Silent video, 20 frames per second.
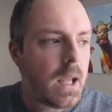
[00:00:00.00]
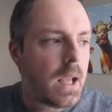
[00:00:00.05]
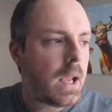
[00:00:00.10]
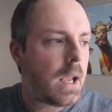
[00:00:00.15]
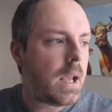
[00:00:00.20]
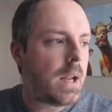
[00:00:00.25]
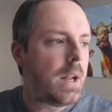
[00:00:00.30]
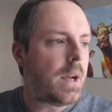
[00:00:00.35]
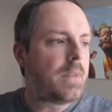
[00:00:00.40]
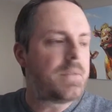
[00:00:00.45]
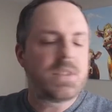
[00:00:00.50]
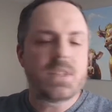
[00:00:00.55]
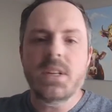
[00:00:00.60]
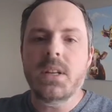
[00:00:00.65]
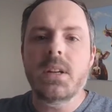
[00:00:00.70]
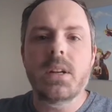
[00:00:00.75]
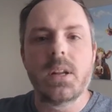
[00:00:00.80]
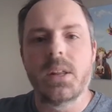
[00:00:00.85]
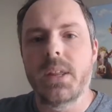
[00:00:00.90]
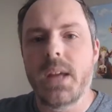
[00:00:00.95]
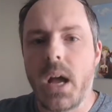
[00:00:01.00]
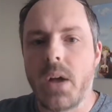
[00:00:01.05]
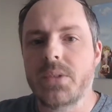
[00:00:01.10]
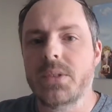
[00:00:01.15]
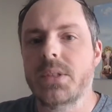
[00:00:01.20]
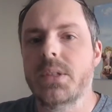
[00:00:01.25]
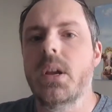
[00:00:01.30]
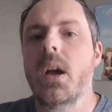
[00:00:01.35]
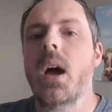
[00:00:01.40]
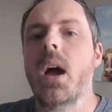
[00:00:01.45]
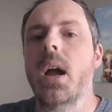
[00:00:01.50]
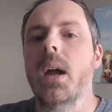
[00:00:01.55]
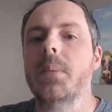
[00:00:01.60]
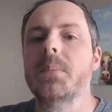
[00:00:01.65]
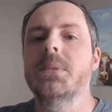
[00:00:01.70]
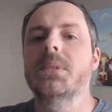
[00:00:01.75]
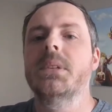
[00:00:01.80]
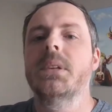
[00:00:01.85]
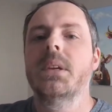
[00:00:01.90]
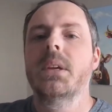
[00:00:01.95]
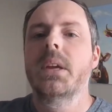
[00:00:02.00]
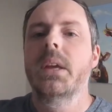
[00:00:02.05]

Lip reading: And I've seen it 1,000 times.